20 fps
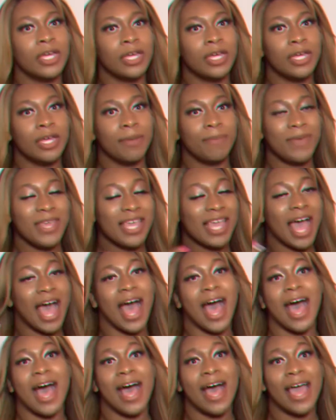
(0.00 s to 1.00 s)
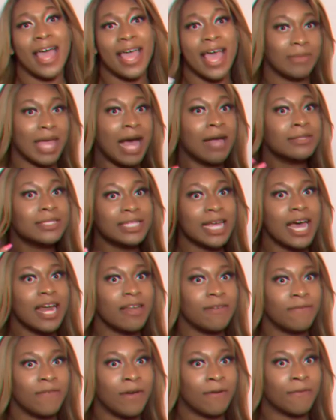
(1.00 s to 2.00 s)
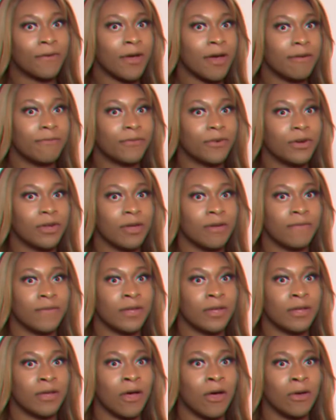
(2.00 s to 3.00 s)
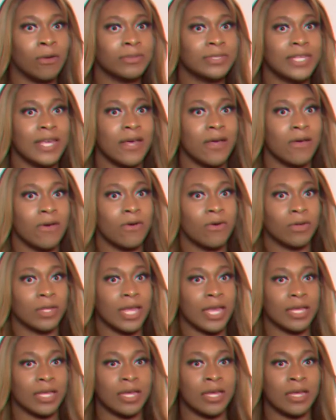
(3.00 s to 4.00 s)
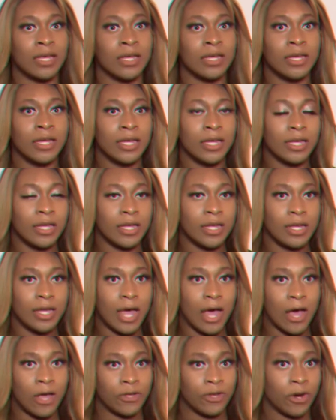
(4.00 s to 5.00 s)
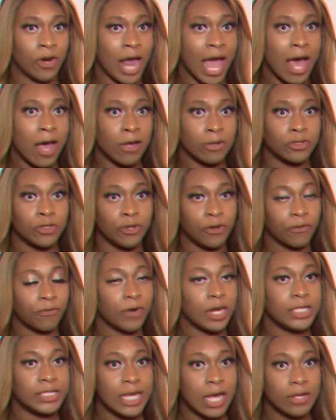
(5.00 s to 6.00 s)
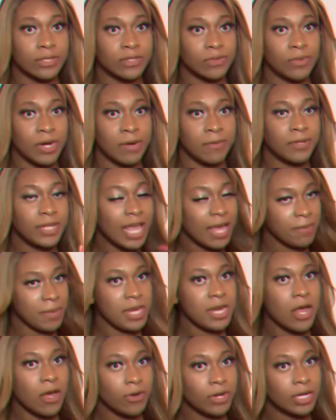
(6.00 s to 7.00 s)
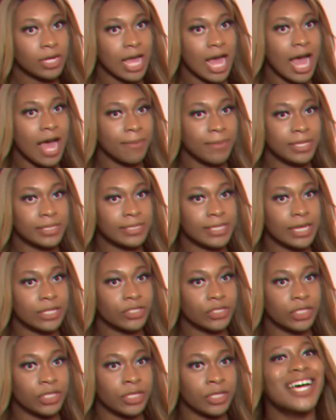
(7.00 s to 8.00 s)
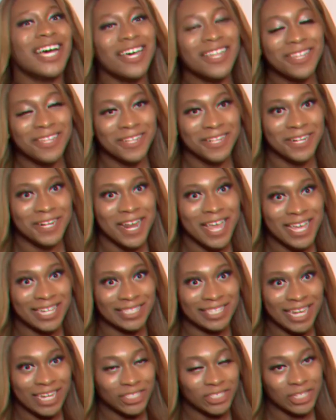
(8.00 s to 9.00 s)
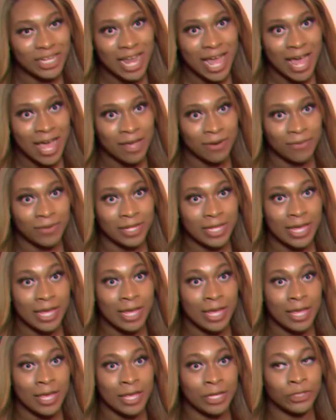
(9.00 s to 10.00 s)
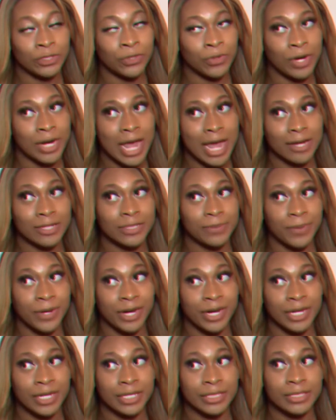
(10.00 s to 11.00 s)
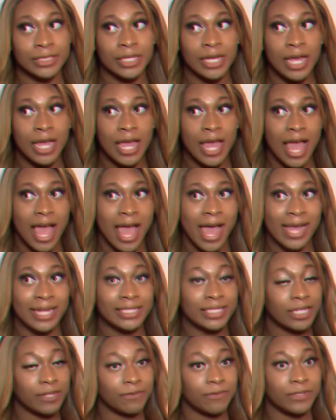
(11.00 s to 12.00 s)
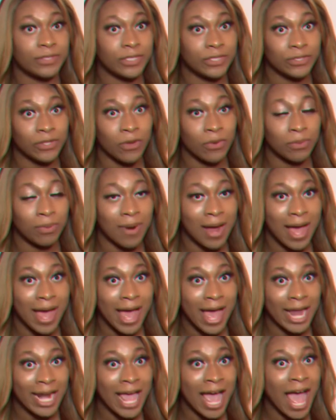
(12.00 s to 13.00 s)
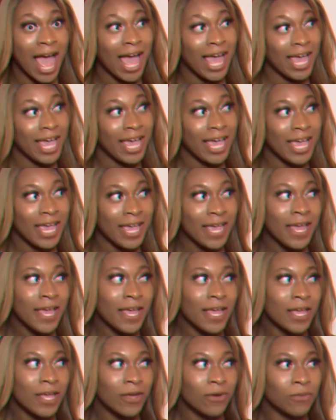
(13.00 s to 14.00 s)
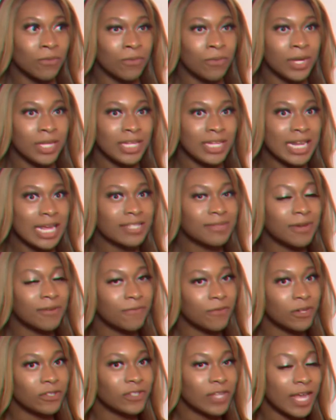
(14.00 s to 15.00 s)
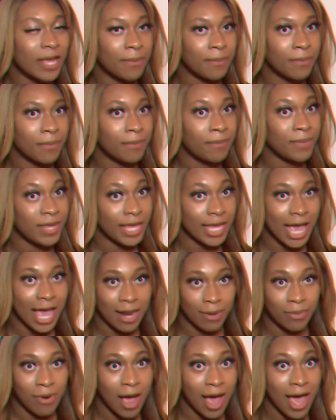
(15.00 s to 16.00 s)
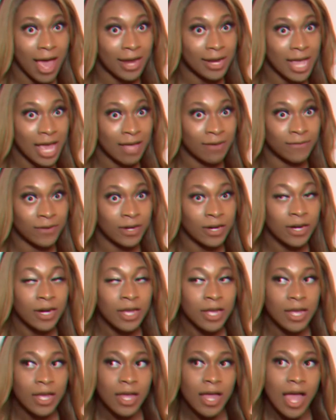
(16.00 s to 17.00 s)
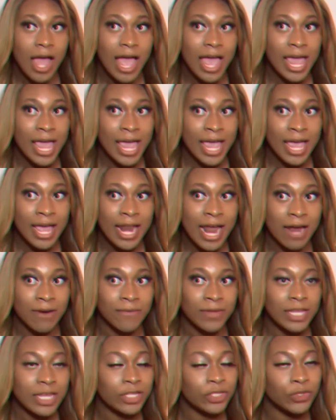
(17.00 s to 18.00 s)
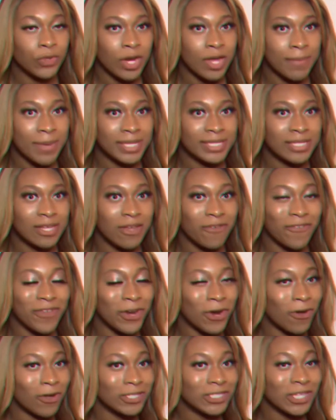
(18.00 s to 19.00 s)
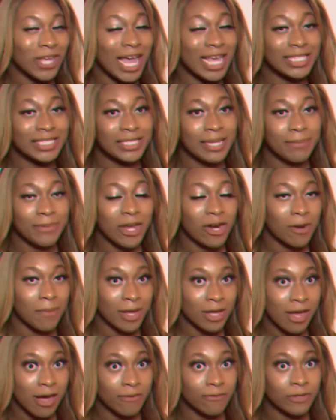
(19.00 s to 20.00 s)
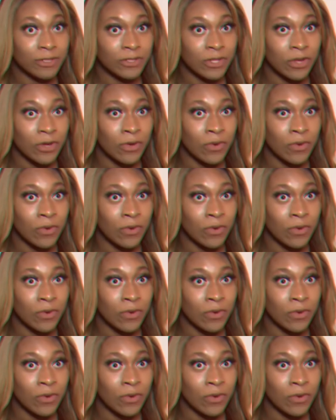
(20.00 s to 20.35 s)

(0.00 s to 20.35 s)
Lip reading: being high outside of a comfort of a hotel or like your house or your friend's house or whatever, let me know in the comment section. Other than that, Deja and I really enjoyed our experience at San Francisco Pride. That's my first time being out of Pride ever. And I really enjoyed myself. And also I stepped out of my comfort zone